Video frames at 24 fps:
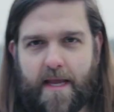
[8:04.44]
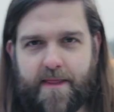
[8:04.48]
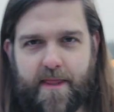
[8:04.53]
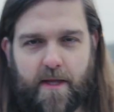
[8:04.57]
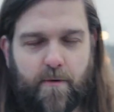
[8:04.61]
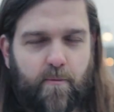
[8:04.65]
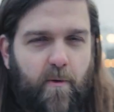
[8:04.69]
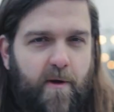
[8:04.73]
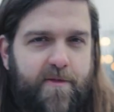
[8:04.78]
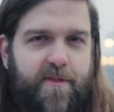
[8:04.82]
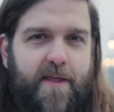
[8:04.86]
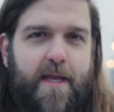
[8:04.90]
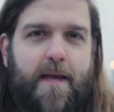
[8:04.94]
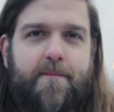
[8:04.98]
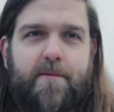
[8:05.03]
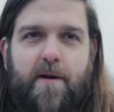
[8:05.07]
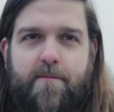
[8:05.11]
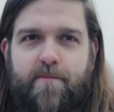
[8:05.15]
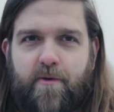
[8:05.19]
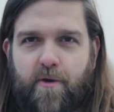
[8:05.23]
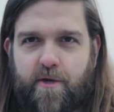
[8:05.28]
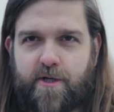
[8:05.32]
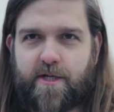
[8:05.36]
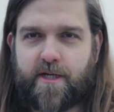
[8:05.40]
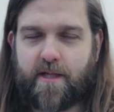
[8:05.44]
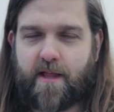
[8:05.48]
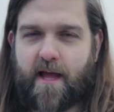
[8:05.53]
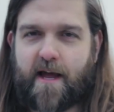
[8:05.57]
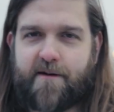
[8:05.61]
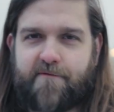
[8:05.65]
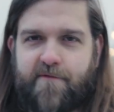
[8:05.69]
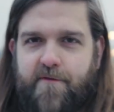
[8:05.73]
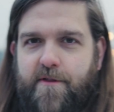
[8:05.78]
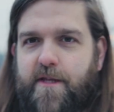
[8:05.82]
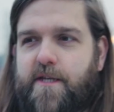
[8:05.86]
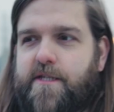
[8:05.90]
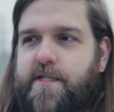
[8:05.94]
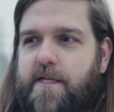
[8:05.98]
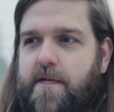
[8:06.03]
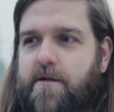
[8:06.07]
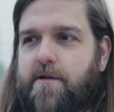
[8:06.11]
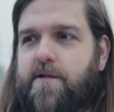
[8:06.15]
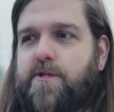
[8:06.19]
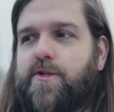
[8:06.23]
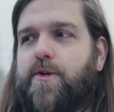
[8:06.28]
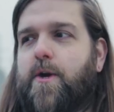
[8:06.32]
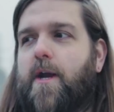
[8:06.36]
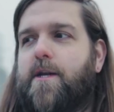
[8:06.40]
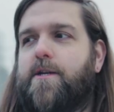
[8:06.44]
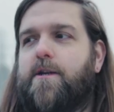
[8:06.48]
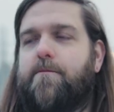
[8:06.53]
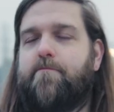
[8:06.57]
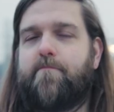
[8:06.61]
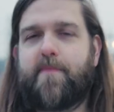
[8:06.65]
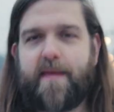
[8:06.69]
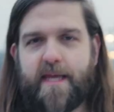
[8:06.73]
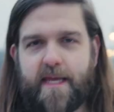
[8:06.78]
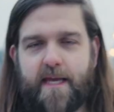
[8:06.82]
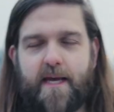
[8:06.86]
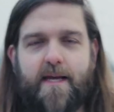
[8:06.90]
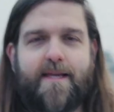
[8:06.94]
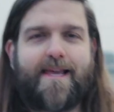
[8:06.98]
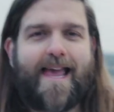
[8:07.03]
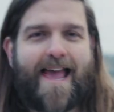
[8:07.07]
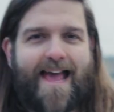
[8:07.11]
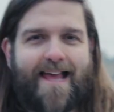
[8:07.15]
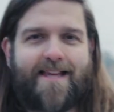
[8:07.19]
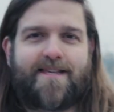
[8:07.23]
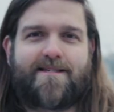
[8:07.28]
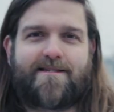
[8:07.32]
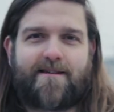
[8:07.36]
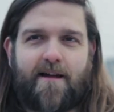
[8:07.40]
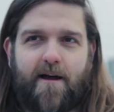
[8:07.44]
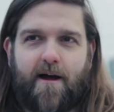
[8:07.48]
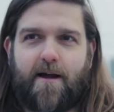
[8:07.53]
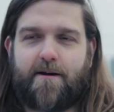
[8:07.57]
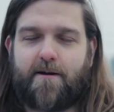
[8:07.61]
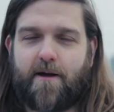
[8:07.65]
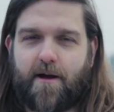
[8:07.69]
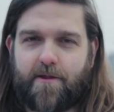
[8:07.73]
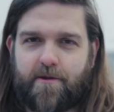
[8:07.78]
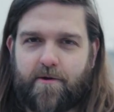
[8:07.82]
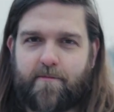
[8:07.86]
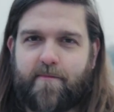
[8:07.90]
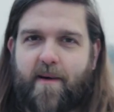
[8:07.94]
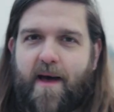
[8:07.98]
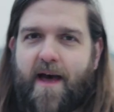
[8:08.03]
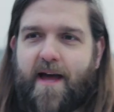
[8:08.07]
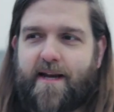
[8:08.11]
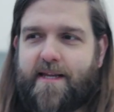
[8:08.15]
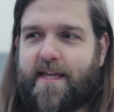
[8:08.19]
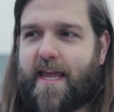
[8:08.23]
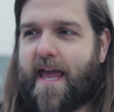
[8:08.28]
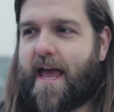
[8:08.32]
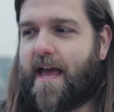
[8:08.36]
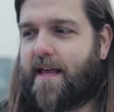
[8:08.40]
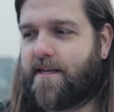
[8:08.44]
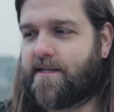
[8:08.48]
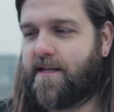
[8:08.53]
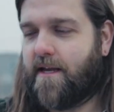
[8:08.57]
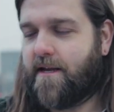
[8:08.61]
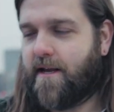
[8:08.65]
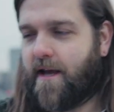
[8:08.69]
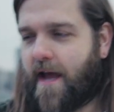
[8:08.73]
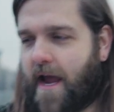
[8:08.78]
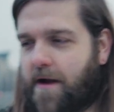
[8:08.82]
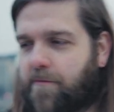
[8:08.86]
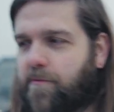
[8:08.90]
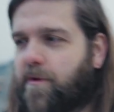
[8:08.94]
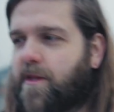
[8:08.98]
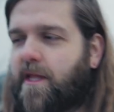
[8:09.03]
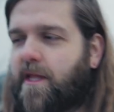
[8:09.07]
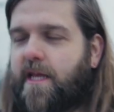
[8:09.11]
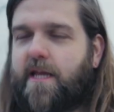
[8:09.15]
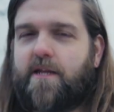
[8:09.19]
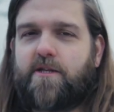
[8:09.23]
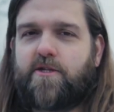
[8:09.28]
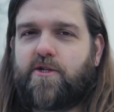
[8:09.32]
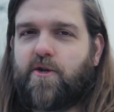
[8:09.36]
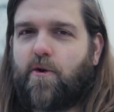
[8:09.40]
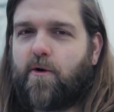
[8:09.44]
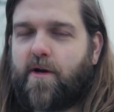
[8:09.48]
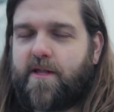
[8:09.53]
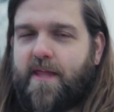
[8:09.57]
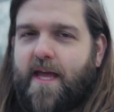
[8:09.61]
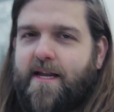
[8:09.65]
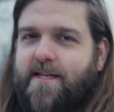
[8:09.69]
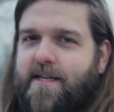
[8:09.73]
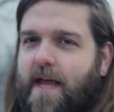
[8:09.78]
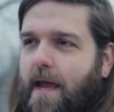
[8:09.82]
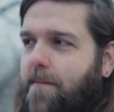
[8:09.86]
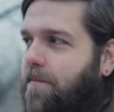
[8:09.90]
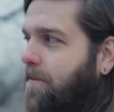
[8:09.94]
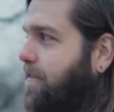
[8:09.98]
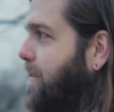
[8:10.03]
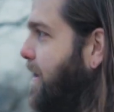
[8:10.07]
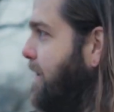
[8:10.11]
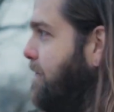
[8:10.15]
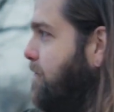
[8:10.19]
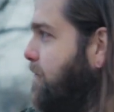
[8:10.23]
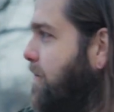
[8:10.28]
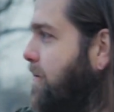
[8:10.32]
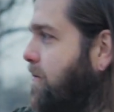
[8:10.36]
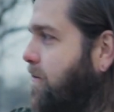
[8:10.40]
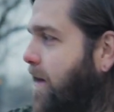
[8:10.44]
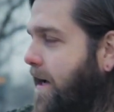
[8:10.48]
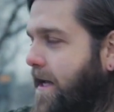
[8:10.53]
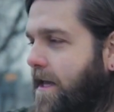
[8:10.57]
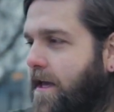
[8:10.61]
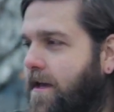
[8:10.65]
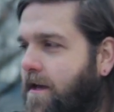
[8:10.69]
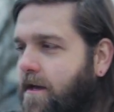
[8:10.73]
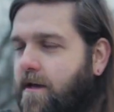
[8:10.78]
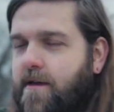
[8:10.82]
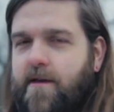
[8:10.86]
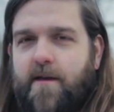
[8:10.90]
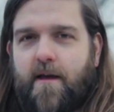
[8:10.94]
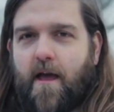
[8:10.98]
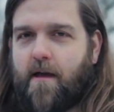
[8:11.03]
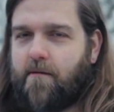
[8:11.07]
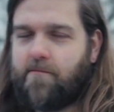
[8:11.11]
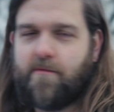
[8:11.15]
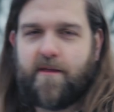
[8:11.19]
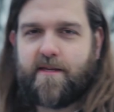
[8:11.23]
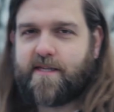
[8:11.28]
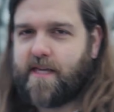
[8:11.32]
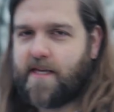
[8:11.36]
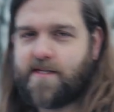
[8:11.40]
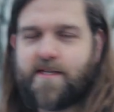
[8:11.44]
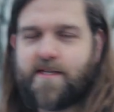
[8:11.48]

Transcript: And then one thing I'm gonna push a lot for this year is trying to be a guest on other podcasts. I really enjoy that type of thing. Real quick, this has